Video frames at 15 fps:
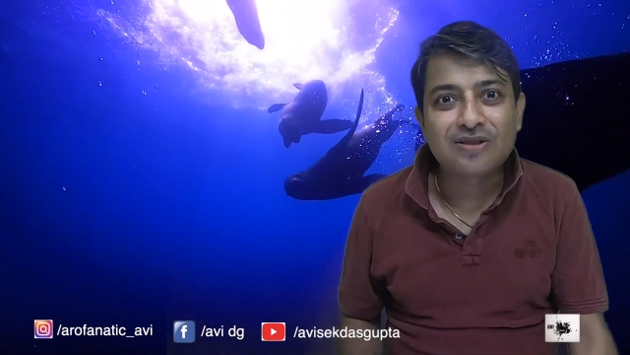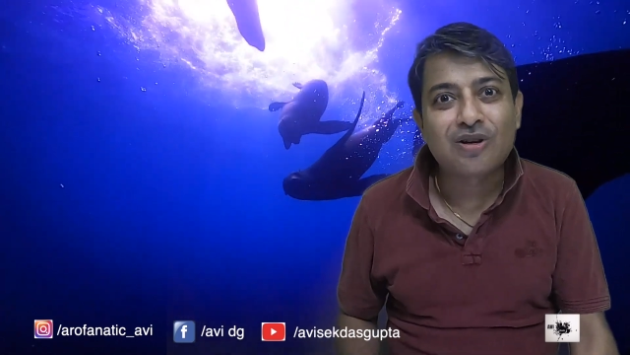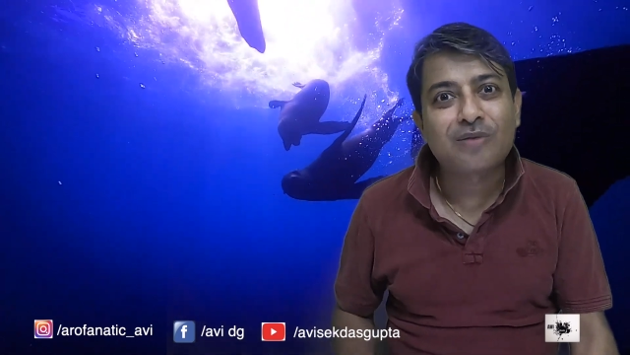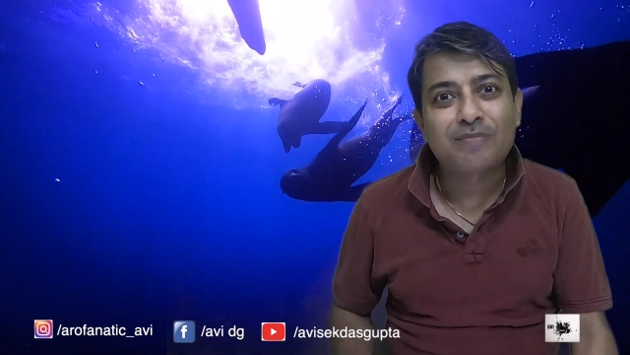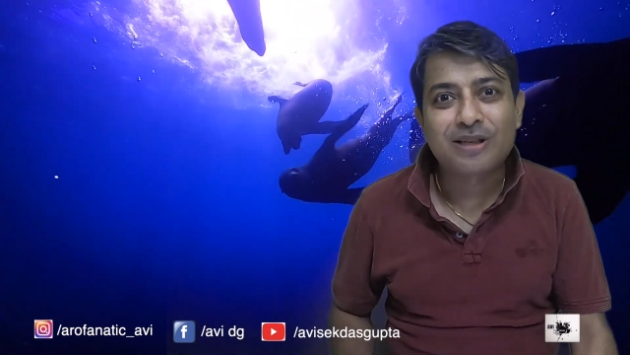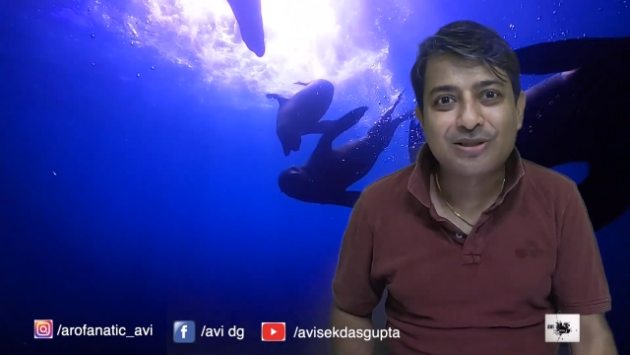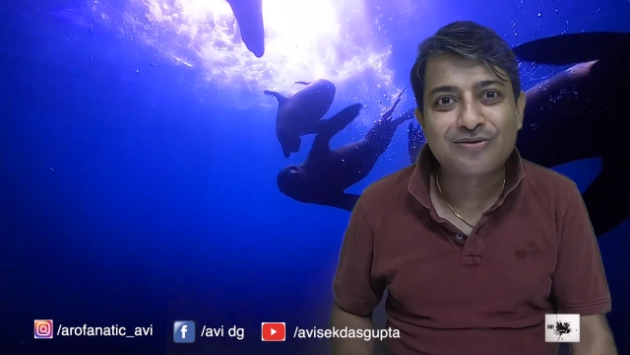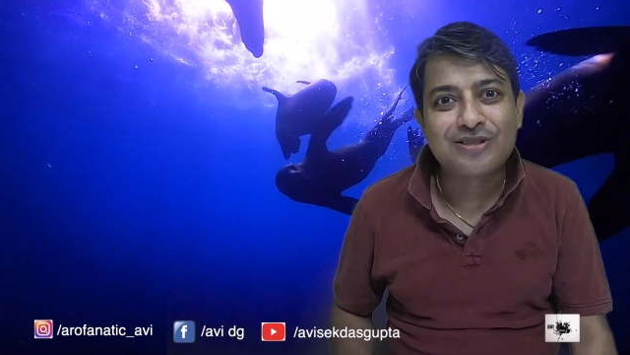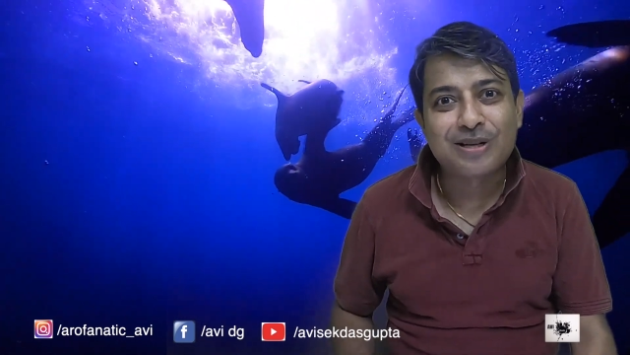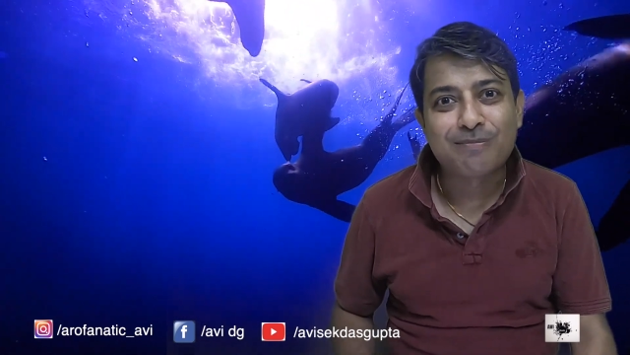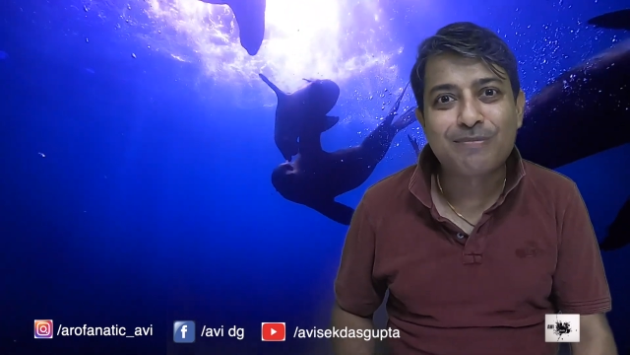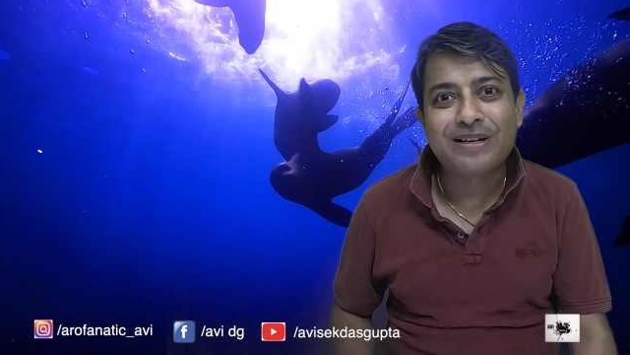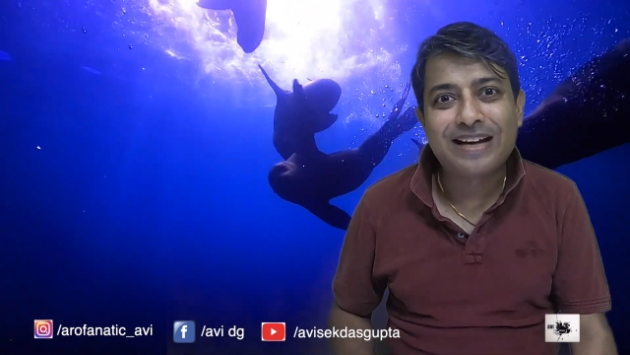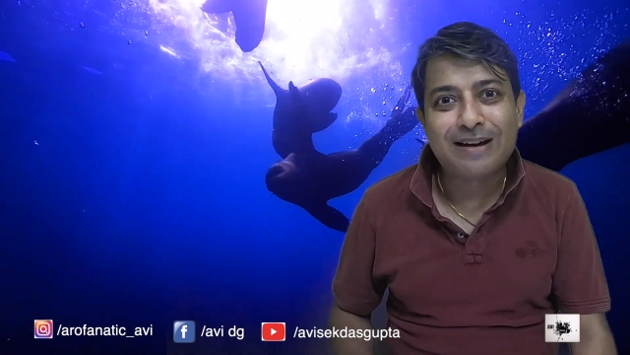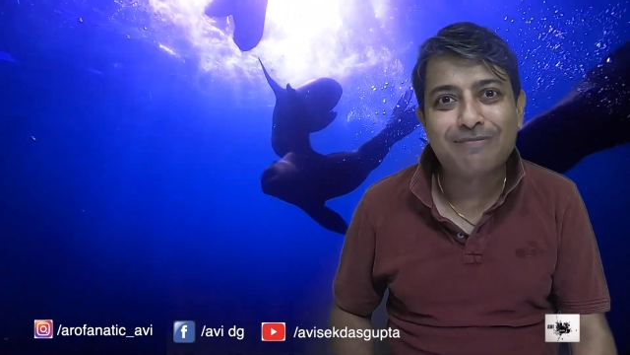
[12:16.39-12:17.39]
not much of
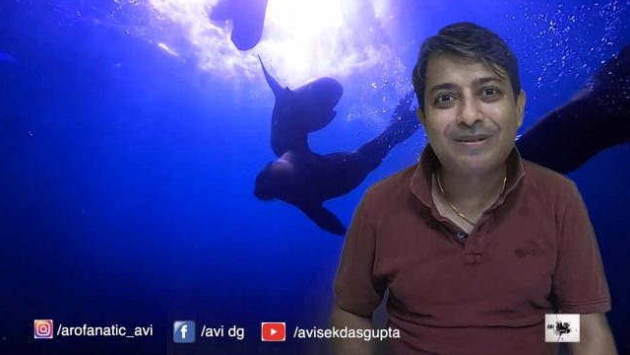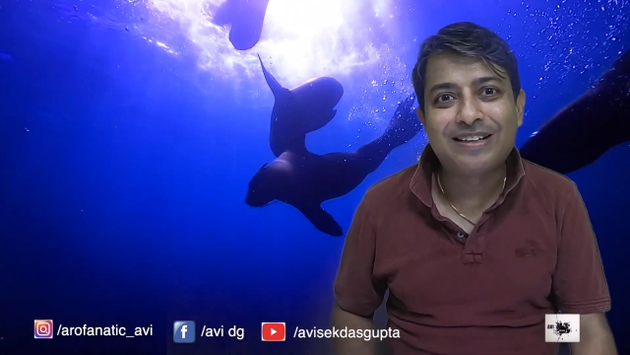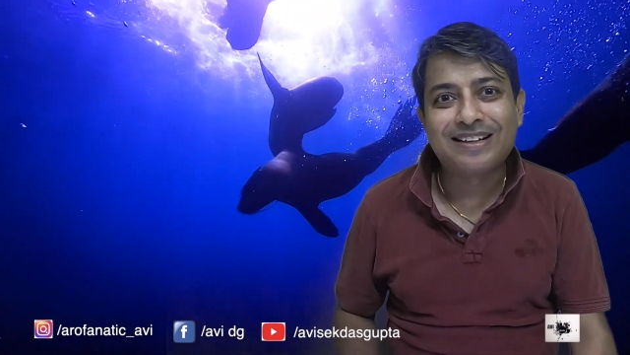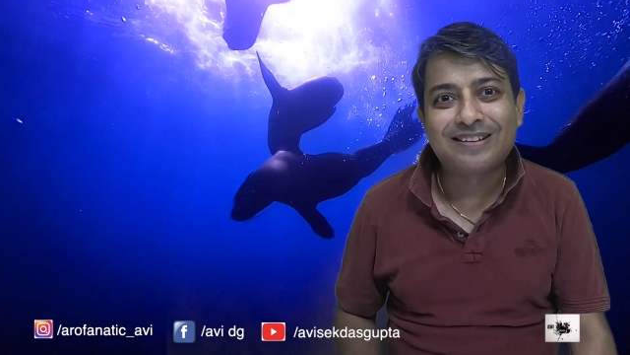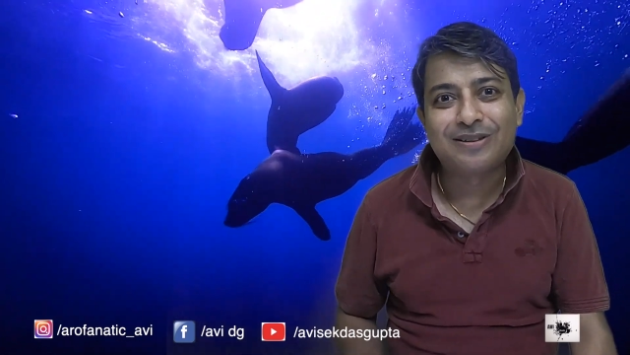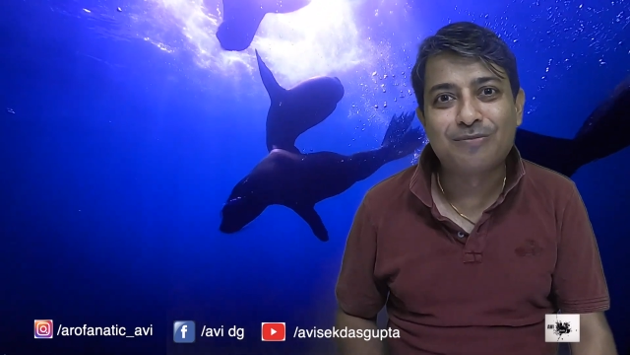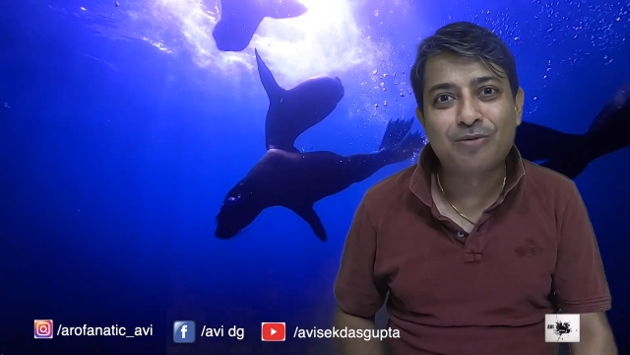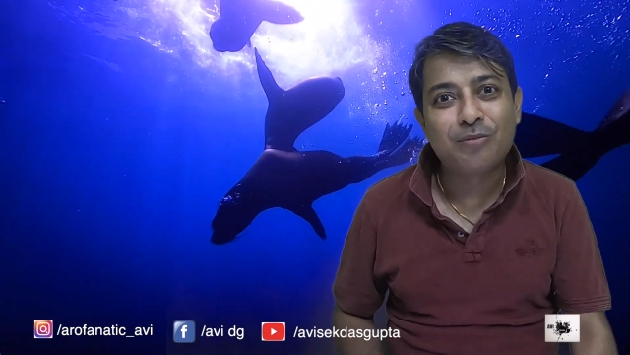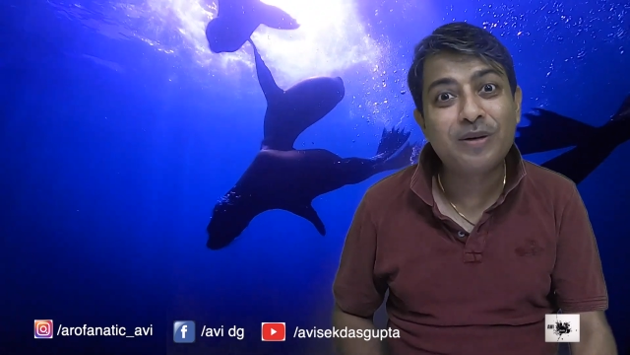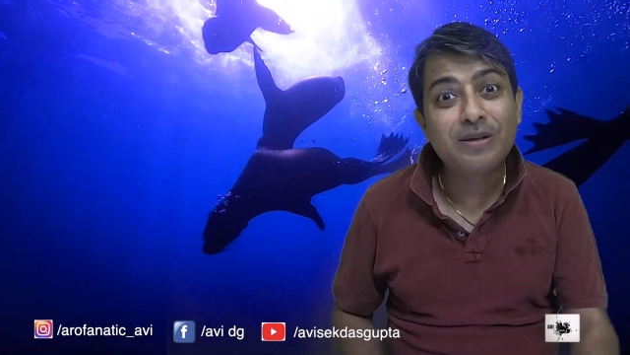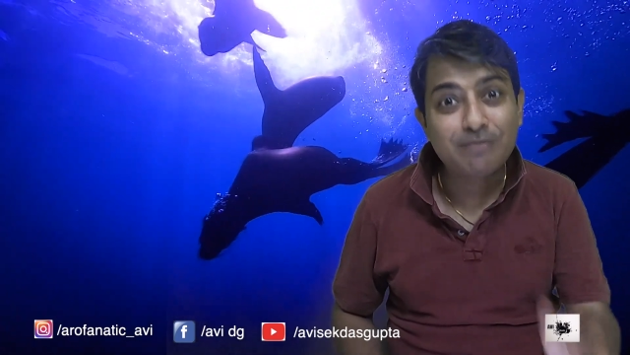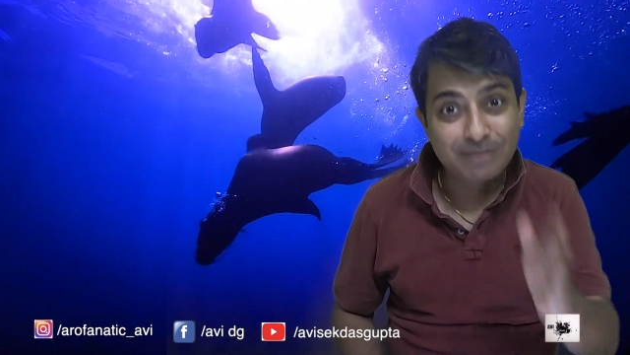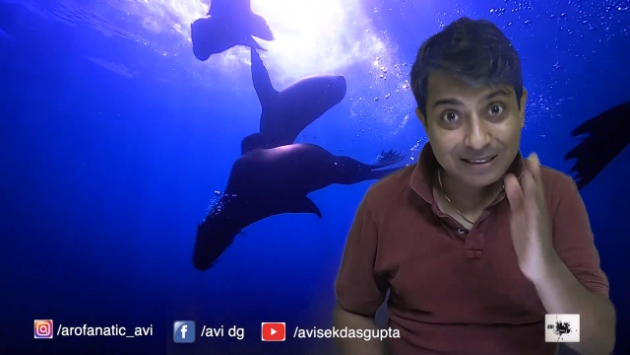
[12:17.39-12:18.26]
jumping happening at the moment,